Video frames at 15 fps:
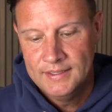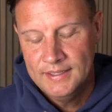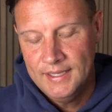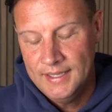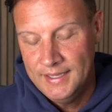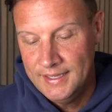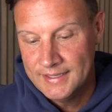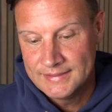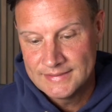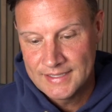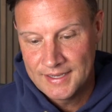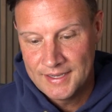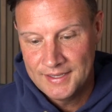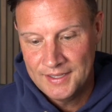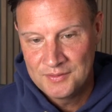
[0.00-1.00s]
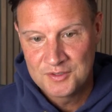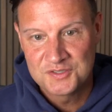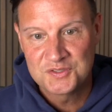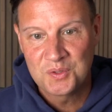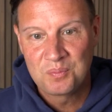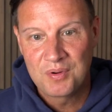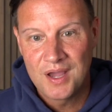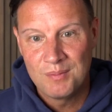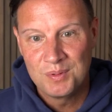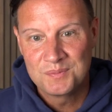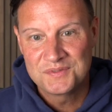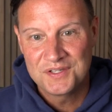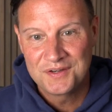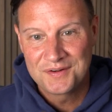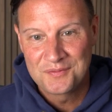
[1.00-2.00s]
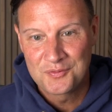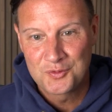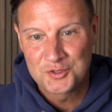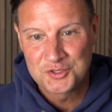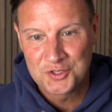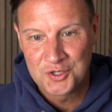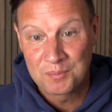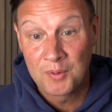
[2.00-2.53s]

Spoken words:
And there's still problems here for sure,